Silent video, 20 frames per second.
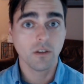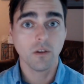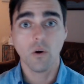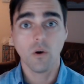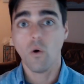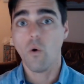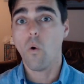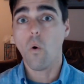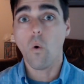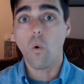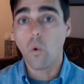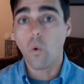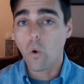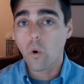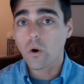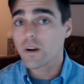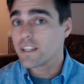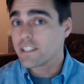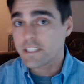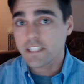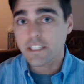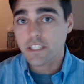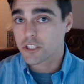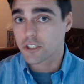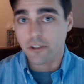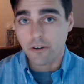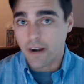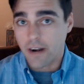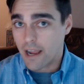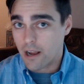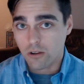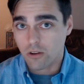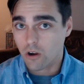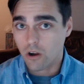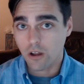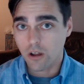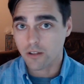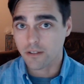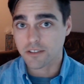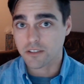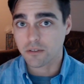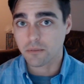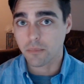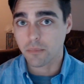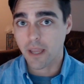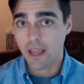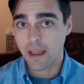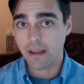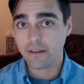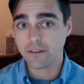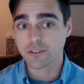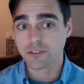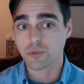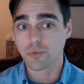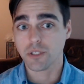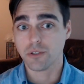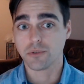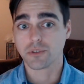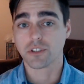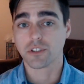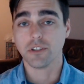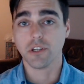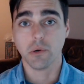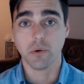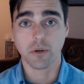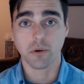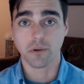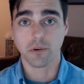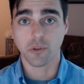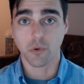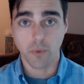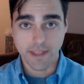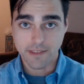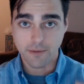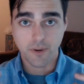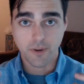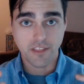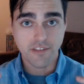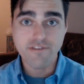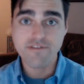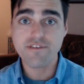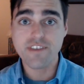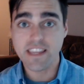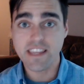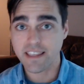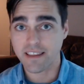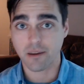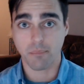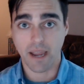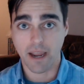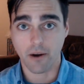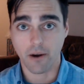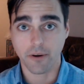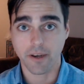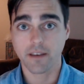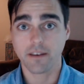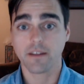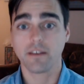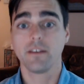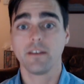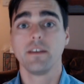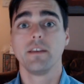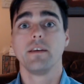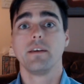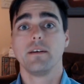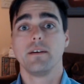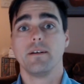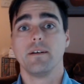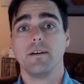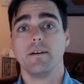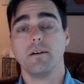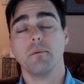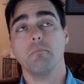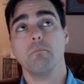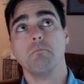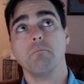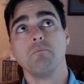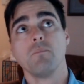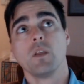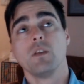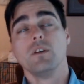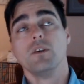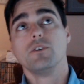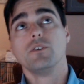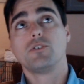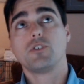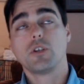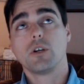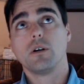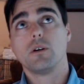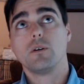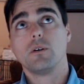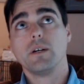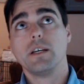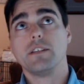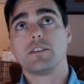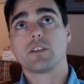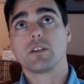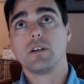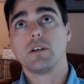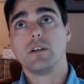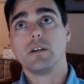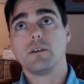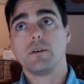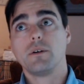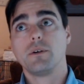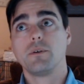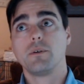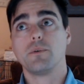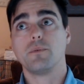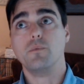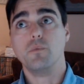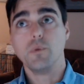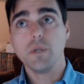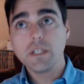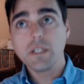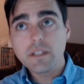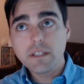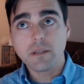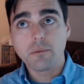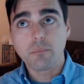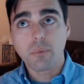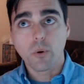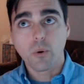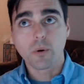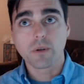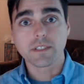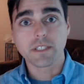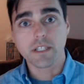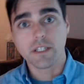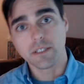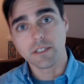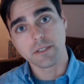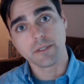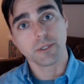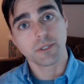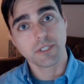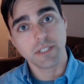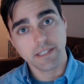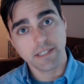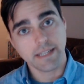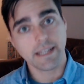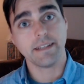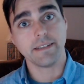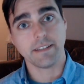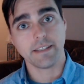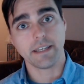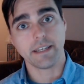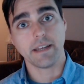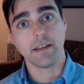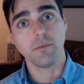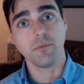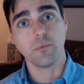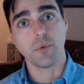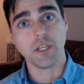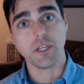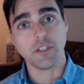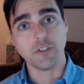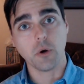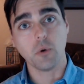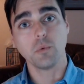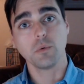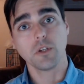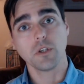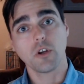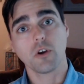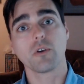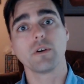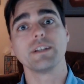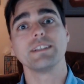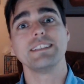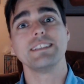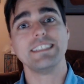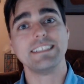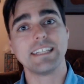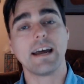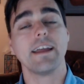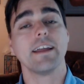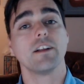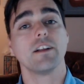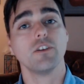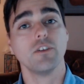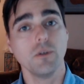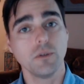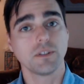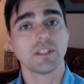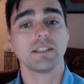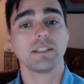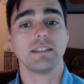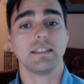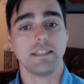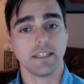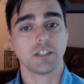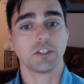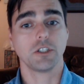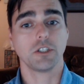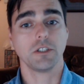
or addiction or alcoholism as we used to know it, or the way that we think about it. So it's really important to understand that we don't currently diagnose addiction,